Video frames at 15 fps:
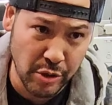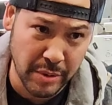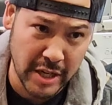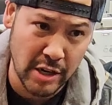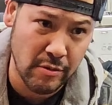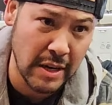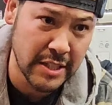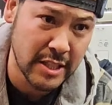We're going
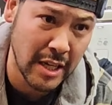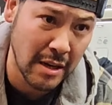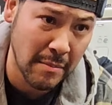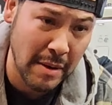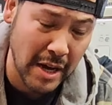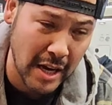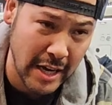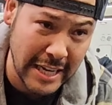to run some
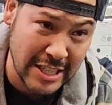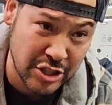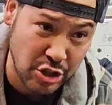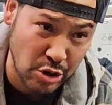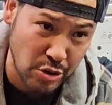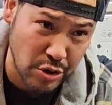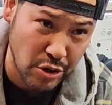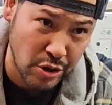
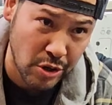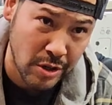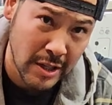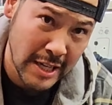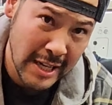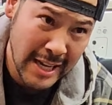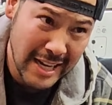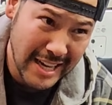external
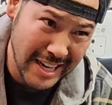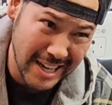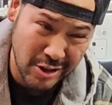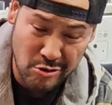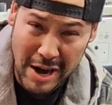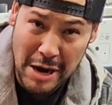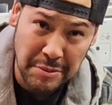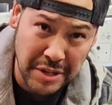
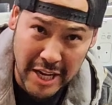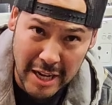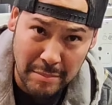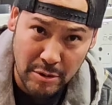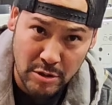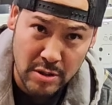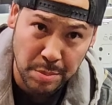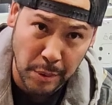ground
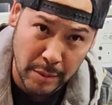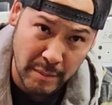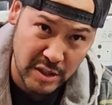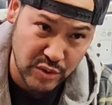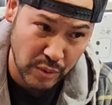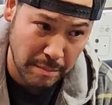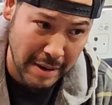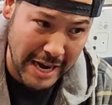cables pretty much
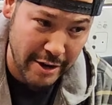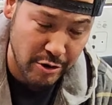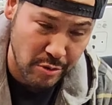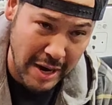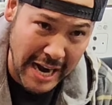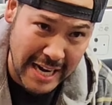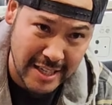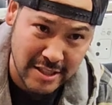from battery
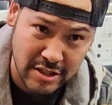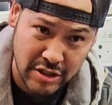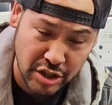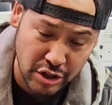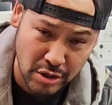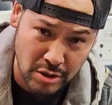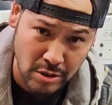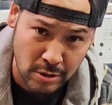racks to
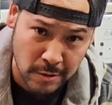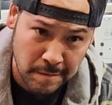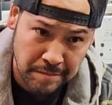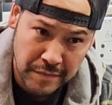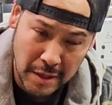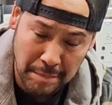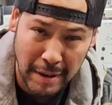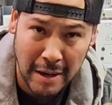
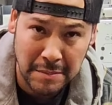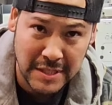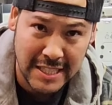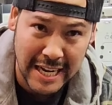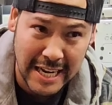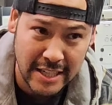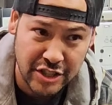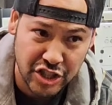the pump
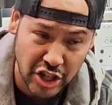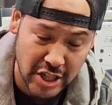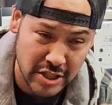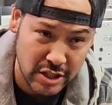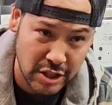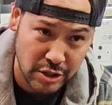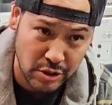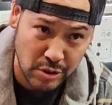stands just
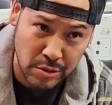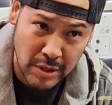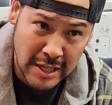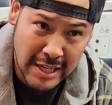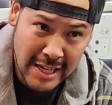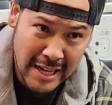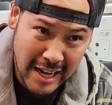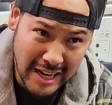to
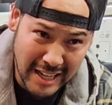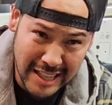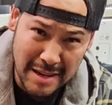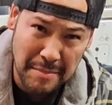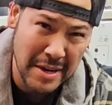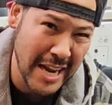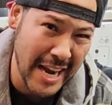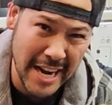
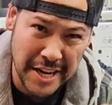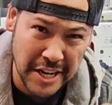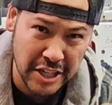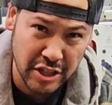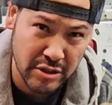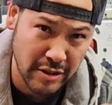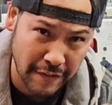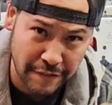eliminate any
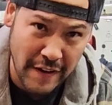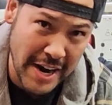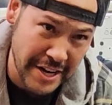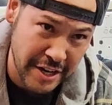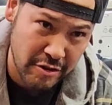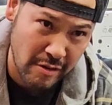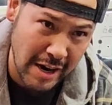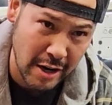issues of
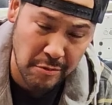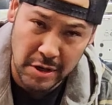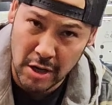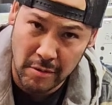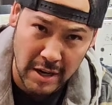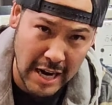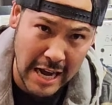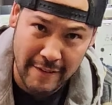fighting ground. We don't
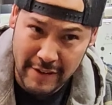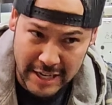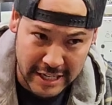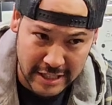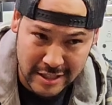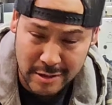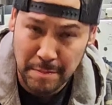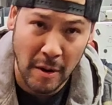want to have any
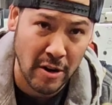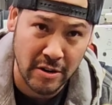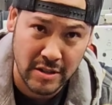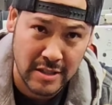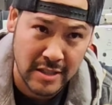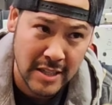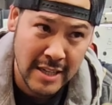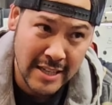sparks
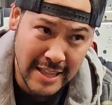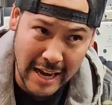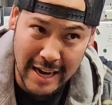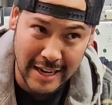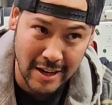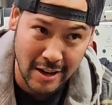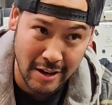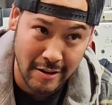
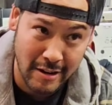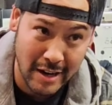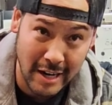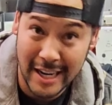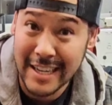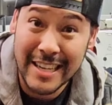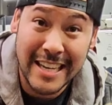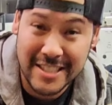that
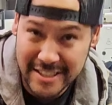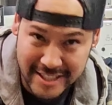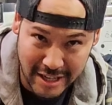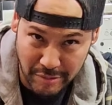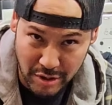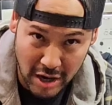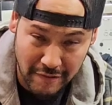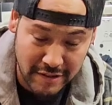are
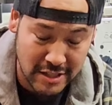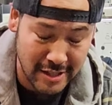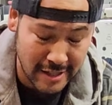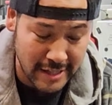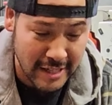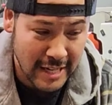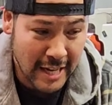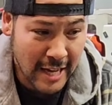unnecessary, obviously.
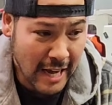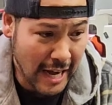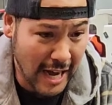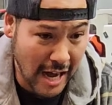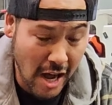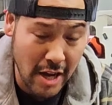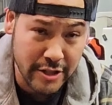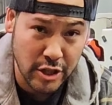
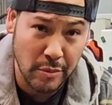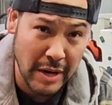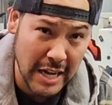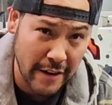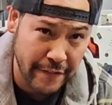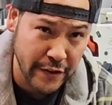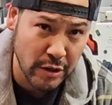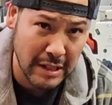Also, we had
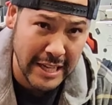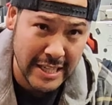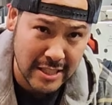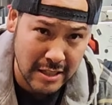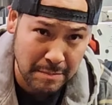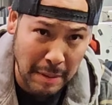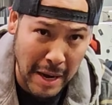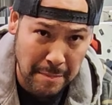a few leaks
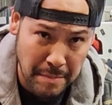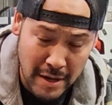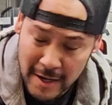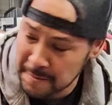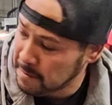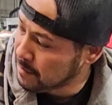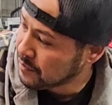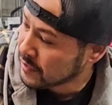pop up.
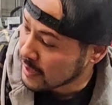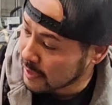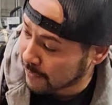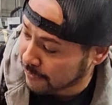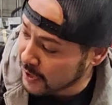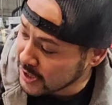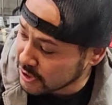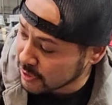The
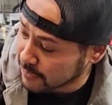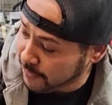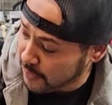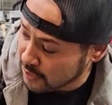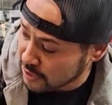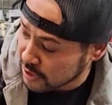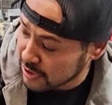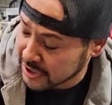front so far
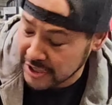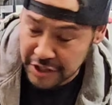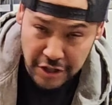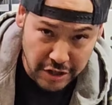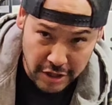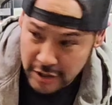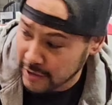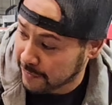is looking
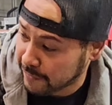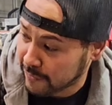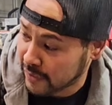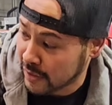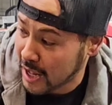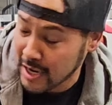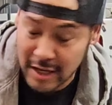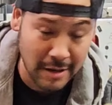good. The front
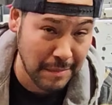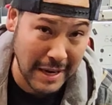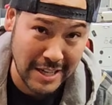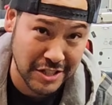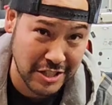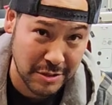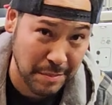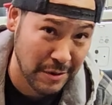lockup
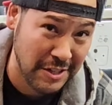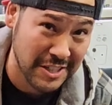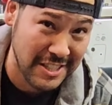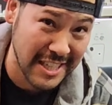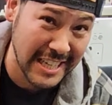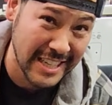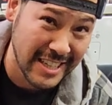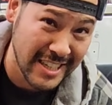actually is pretty
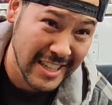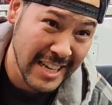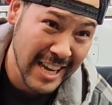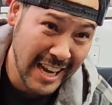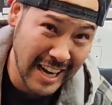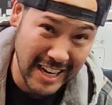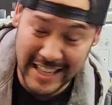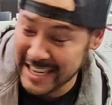sick.
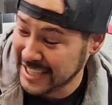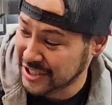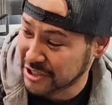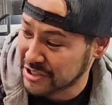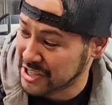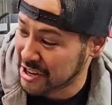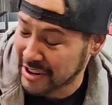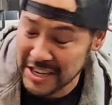That is
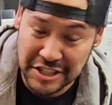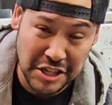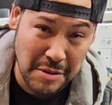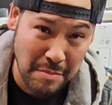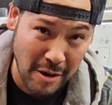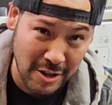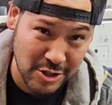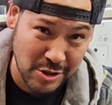using our HD
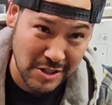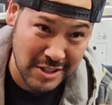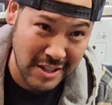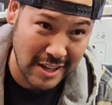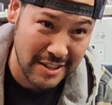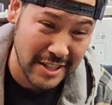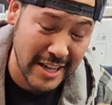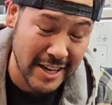ball joints
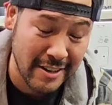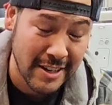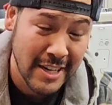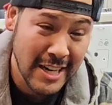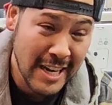on there.